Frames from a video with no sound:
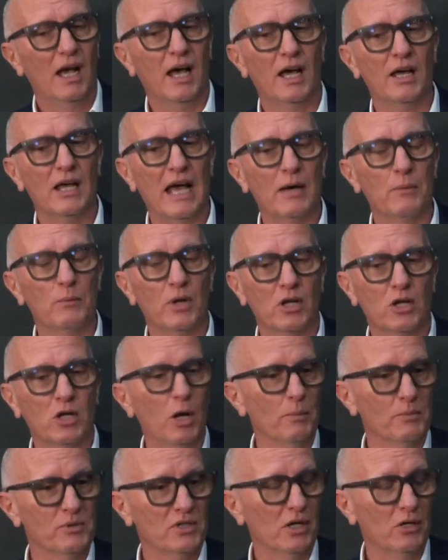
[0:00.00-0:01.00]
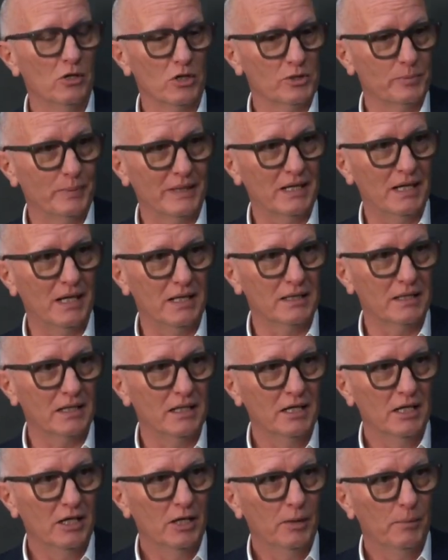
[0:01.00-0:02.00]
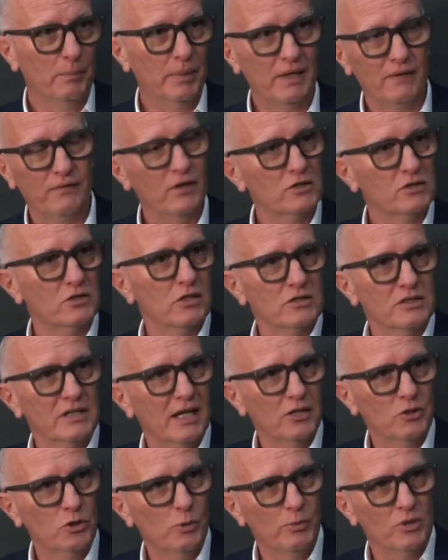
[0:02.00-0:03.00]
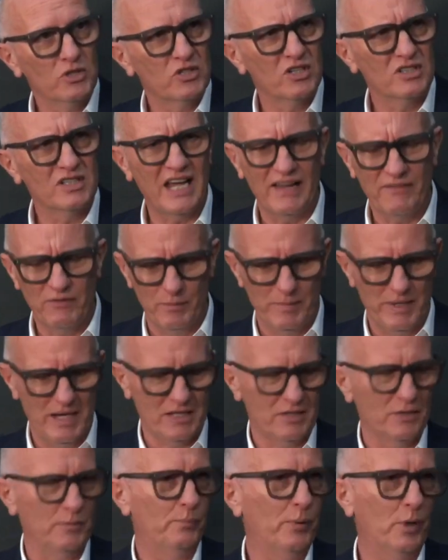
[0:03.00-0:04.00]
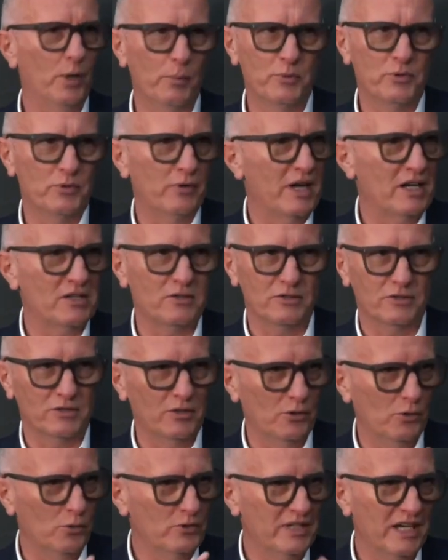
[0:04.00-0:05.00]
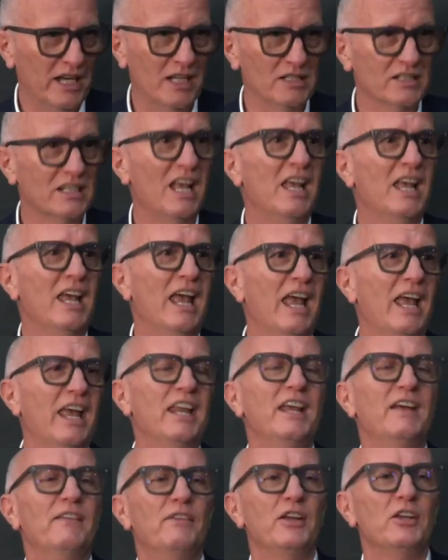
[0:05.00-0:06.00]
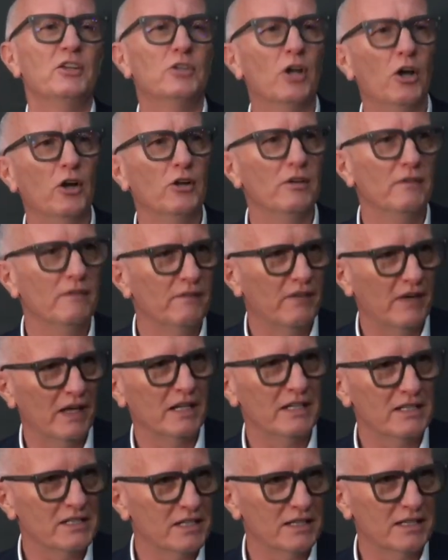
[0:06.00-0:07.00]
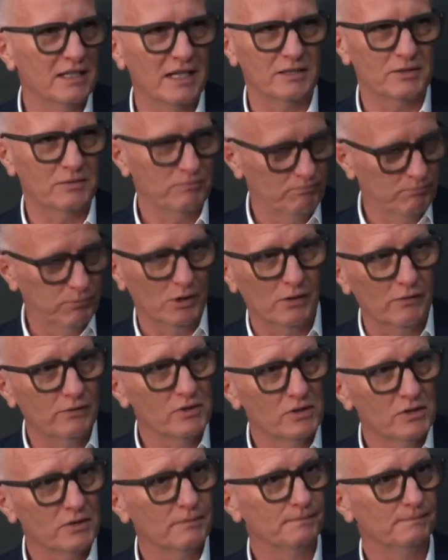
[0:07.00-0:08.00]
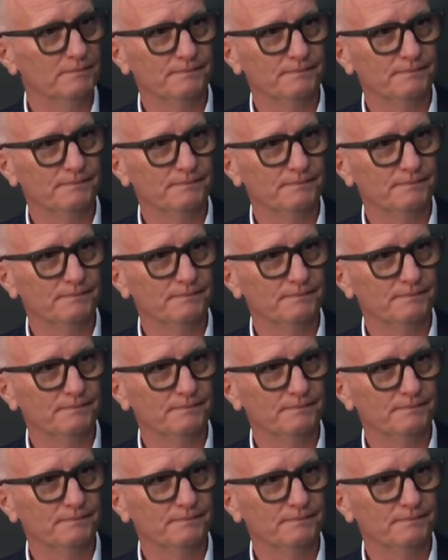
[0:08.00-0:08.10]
And when it comes to hospitality, Belfast doesn't get too much, because I have amazing pubs, restaurants and hotels in every town and village in this province.